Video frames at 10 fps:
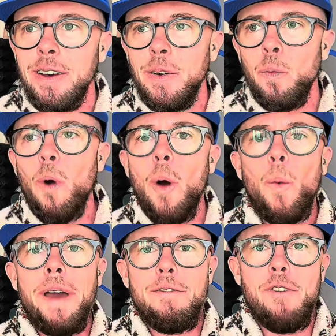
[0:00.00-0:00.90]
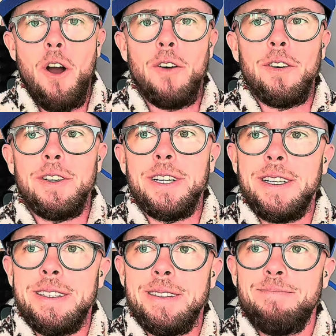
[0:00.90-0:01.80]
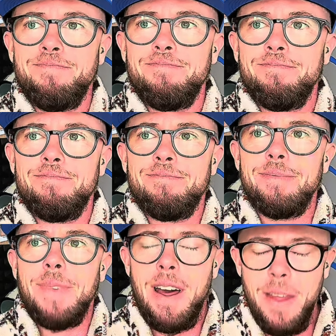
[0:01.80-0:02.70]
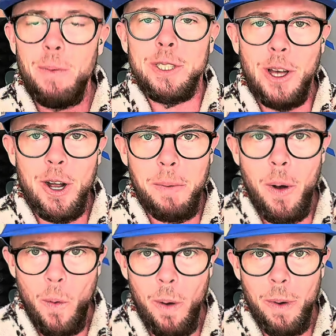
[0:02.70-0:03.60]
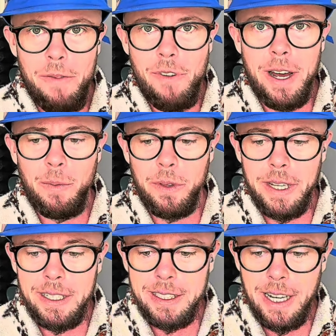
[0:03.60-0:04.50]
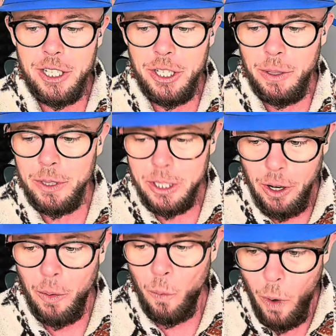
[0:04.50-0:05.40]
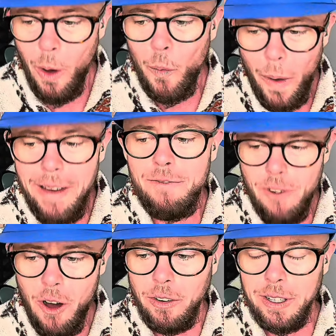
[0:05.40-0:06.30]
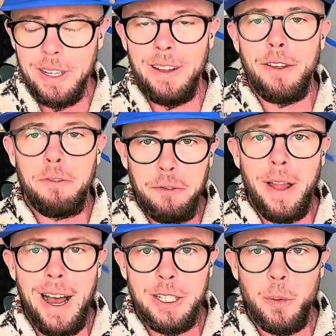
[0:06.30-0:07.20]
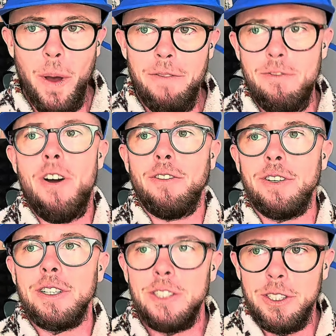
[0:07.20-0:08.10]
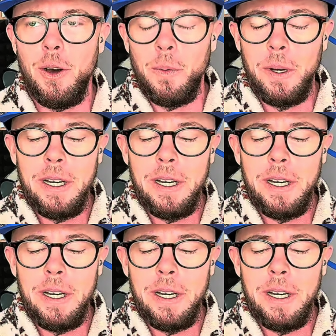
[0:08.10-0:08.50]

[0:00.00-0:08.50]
what went wrong, and then we'll talk about what went right with this test shoot. So what went wrong? The flash went wrong. So